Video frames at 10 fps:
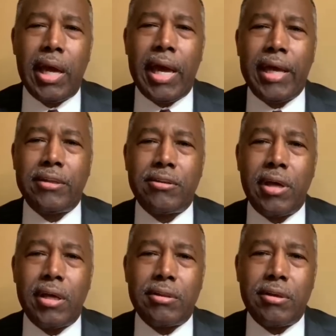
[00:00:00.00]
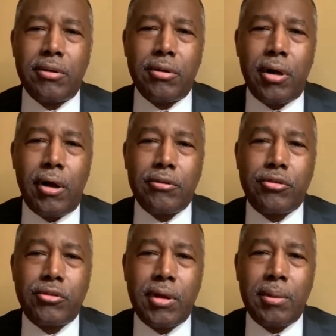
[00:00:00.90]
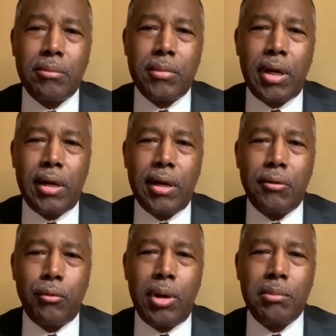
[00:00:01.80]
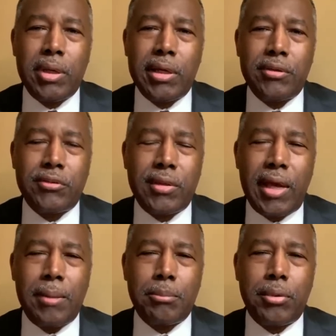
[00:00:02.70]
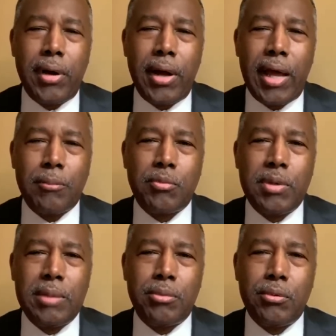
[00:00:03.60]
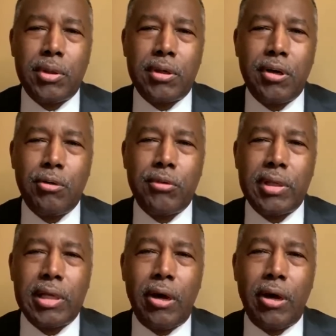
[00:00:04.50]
And there are some rumblings that perhaps people with COVID